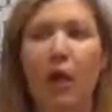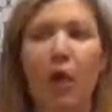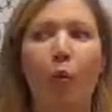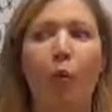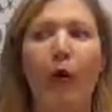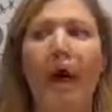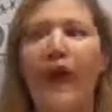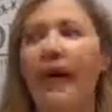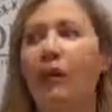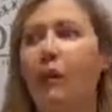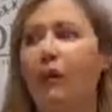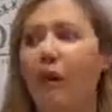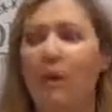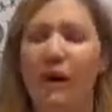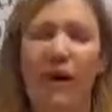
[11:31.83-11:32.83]
Why do I
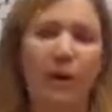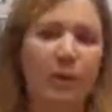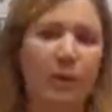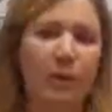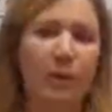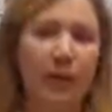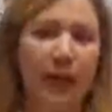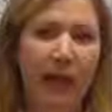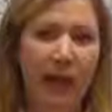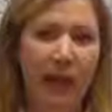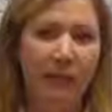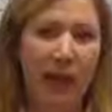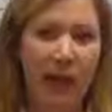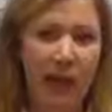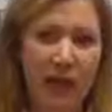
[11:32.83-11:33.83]
want to be able to play
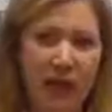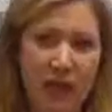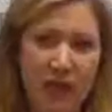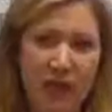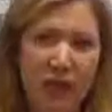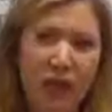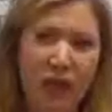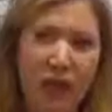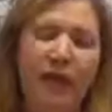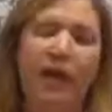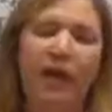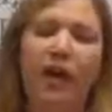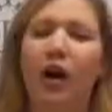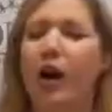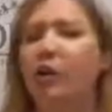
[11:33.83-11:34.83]
with my grandchildren in the
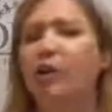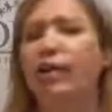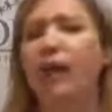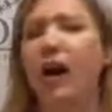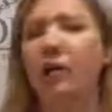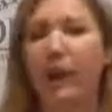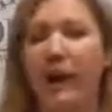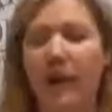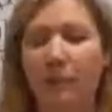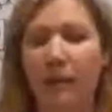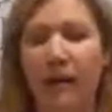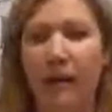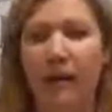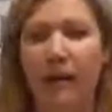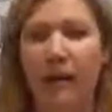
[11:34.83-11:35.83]
yard without back
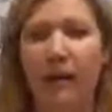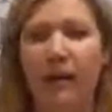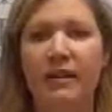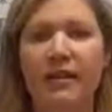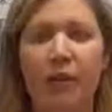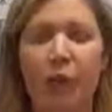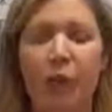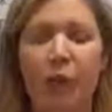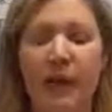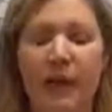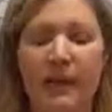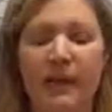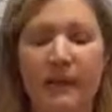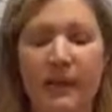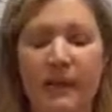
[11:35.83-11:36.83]
pain? So
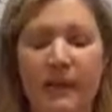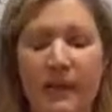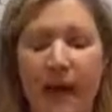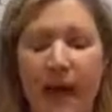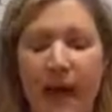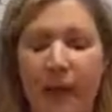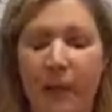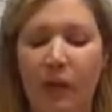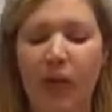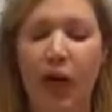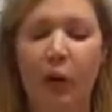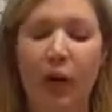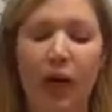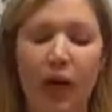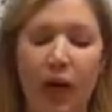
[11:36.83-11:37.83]
we spend time
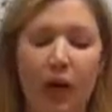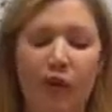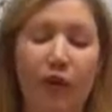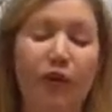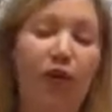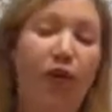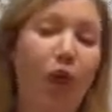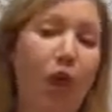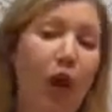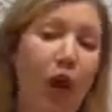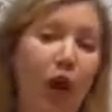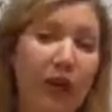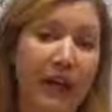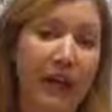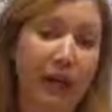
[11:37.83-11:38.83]
going over the
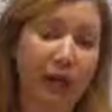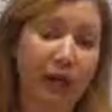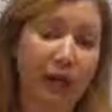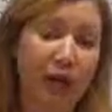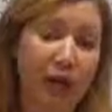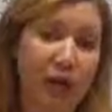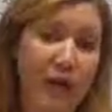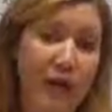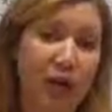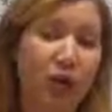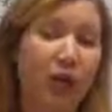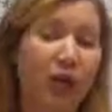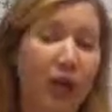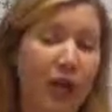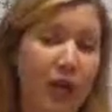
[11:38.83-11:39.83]
quality of foods that are
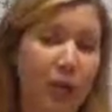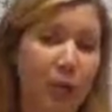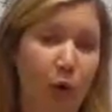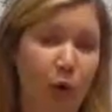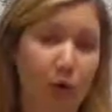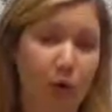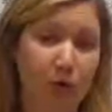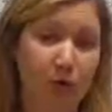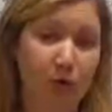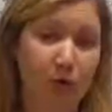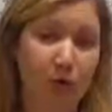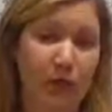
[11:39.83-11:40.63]
really important